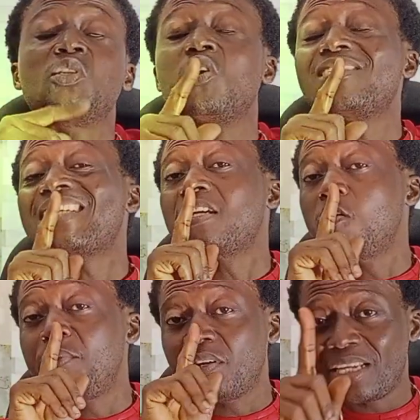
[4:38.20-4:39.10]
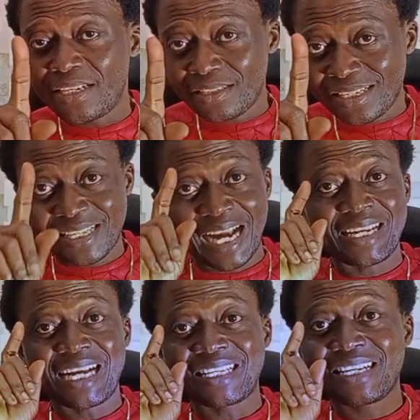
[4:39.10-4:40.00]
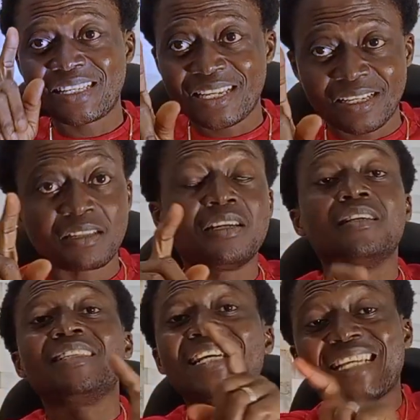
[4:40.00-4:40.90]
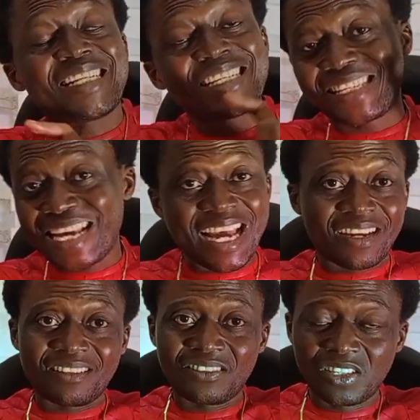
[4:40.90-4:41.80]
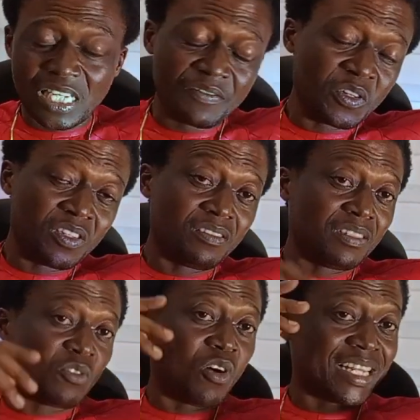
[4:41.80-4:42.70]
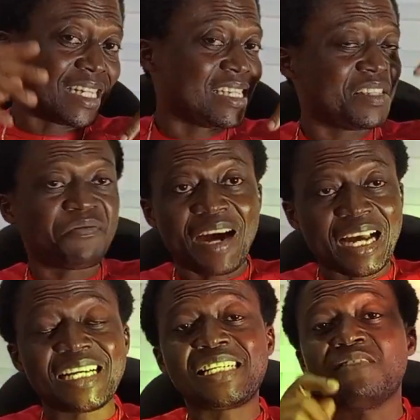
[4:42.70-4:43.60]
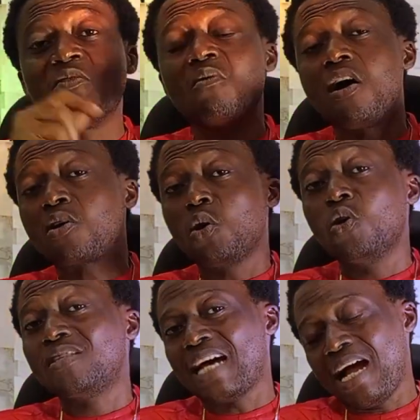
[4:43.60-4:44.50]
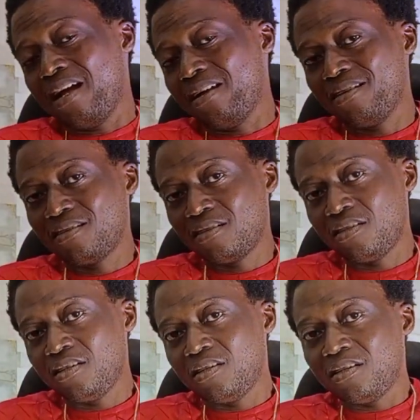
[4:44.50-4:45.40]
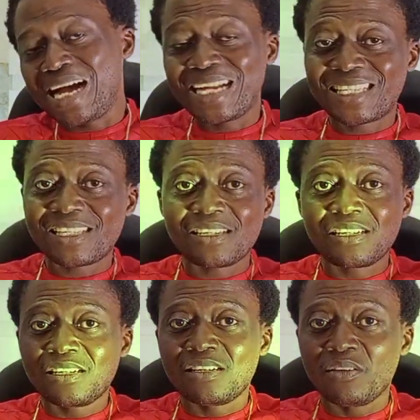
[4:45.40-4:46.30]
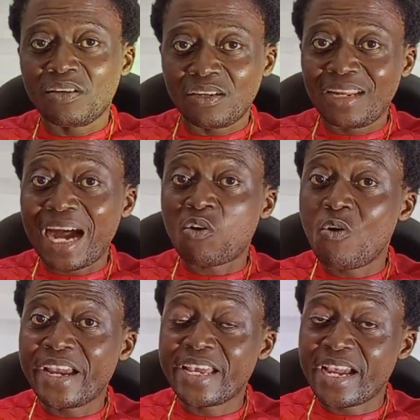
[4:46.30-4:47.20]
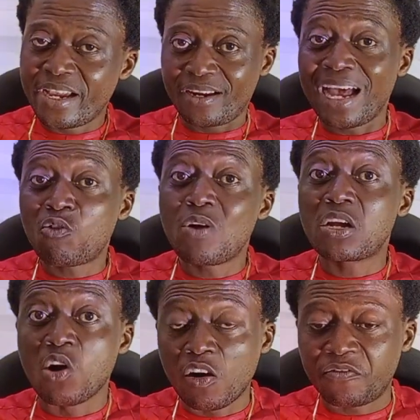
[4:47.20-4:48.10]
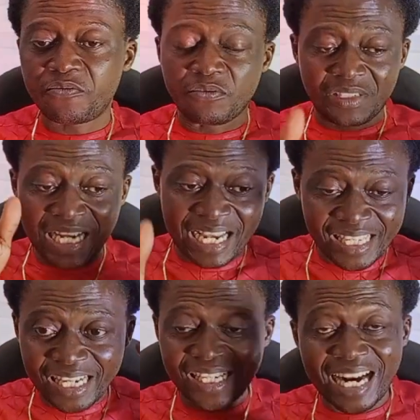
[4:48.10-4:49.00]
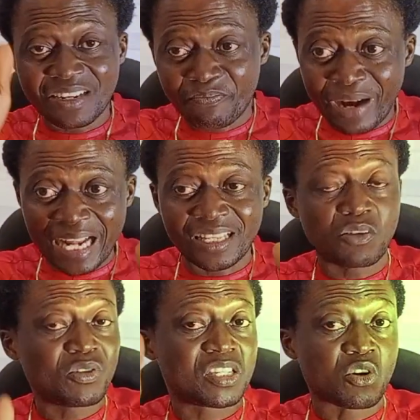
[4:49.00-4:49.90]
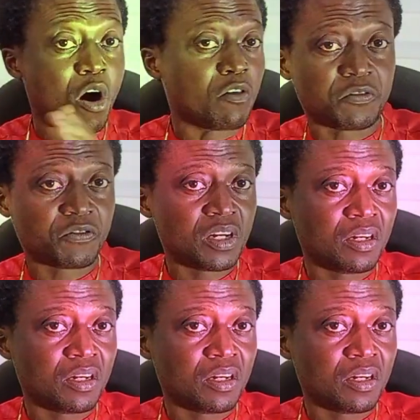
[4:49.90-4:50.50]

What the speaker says: No single building inside that estate. The estate is here, not even the one that is far. It's even more closer at Lakwe here, Lakwe Gulf. The estate is sharing boundary with Gulf.